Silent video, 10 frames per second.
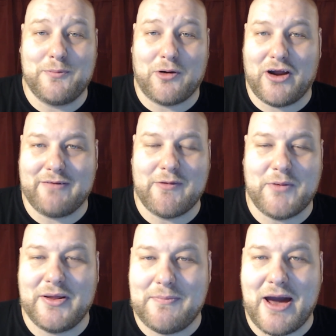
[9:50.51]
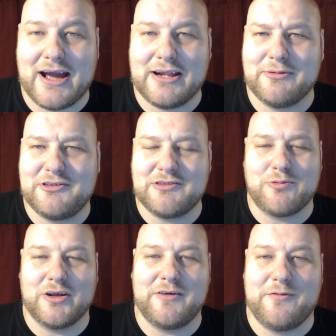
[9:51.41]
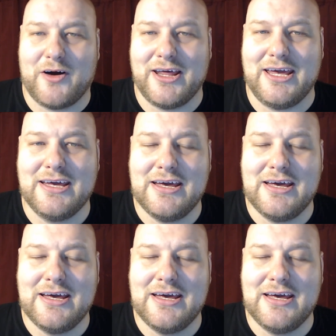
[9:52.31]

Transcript: brought everybody back, and it was just really funny.